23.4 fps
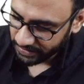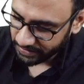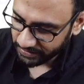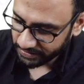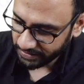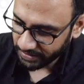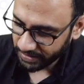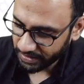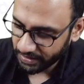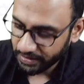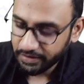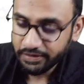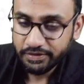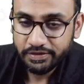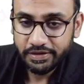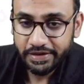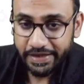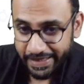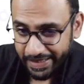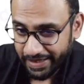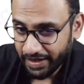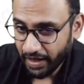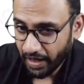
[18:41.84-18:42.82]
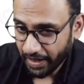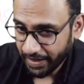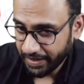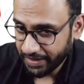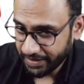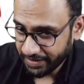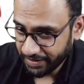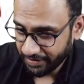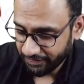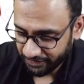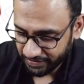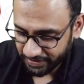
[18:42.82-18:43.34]
The
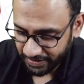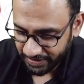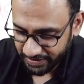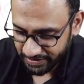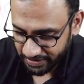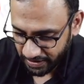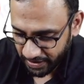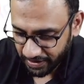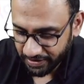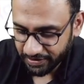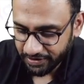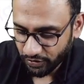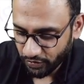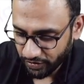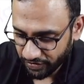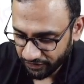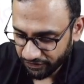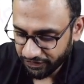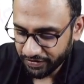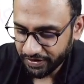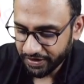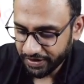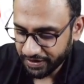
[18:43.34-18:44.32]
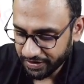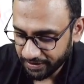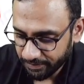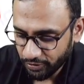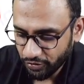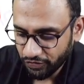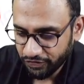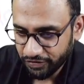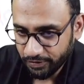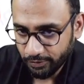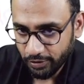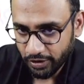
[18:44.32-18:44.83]
AITFL, that is antero-inferior
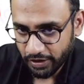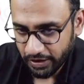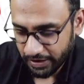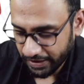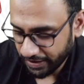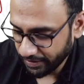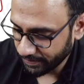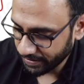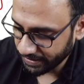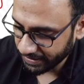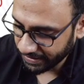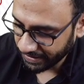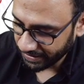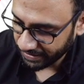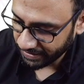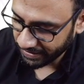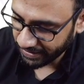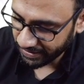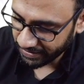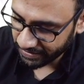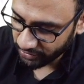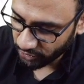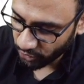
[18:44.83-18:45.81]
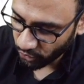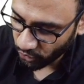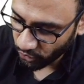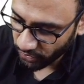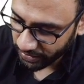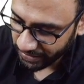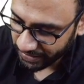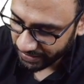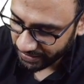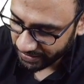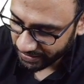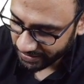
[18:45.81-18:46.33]
tibio-fibular ligament, can get
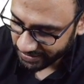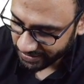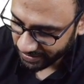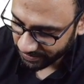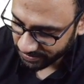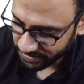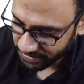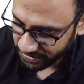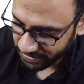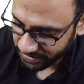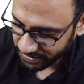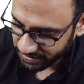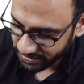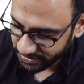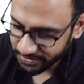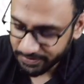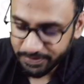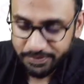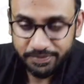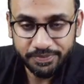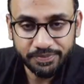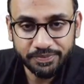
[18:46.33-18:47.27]
torn in the substance.